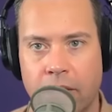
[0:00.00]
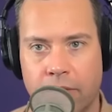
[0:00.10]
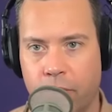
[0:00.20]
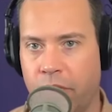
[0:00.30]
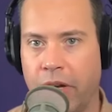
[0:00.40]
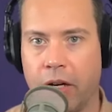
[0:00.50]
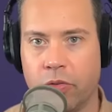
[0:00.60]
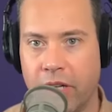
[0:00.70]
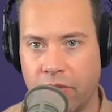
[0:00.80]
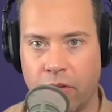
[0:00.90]
We've got
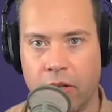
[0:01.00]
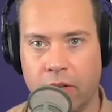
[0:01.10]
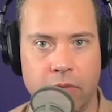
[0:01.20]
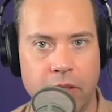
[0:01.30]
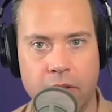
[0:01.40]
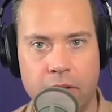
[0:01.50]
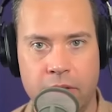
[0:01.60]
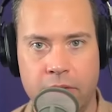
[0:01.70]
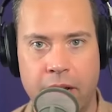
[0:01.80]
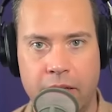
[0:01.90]
Odessa
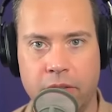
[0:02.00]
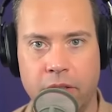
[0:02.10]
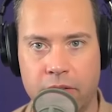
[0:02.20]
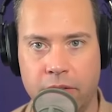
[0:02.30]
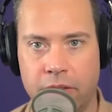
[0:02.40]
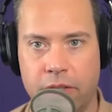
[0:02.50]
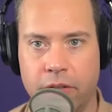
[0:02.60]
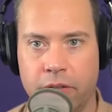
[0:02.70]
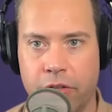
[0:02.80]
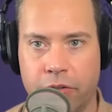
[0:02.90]
is the next on his list
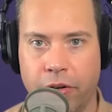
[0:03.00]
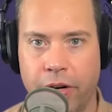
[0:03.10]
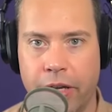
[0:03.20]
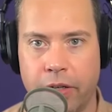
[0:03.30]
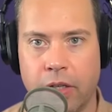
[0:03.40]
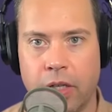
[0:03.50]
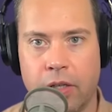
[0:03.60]
here in Ukraine.